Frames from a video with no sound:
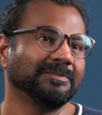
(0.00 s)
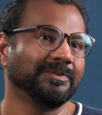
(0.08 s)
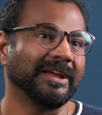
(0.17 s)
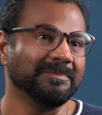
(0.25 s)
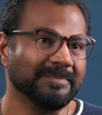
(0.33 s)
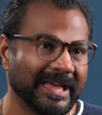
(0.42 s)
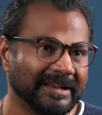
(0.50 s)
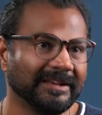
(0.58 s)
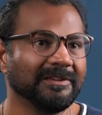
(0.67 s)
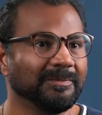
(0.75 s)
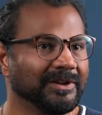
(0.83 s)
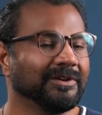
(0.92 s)

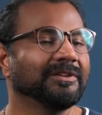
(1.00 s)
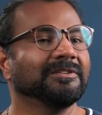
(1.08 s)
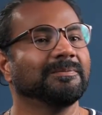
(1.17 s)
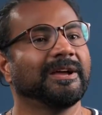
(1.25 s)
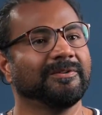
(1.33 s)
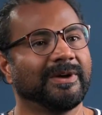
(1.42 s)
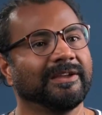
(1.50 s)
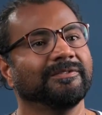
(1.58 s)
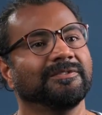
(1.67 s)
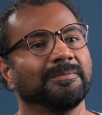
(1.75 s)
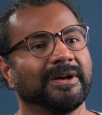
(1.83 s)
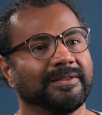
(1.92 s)
primarily because my
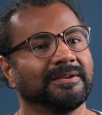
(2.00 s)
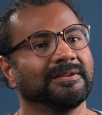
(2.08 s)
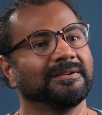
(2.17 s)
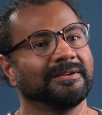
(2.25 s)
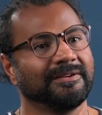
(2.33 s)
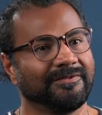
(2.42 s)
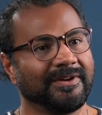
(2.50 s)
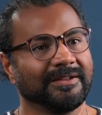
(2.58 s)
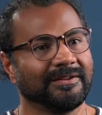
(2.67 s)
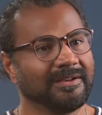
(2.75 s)
wife's mother and father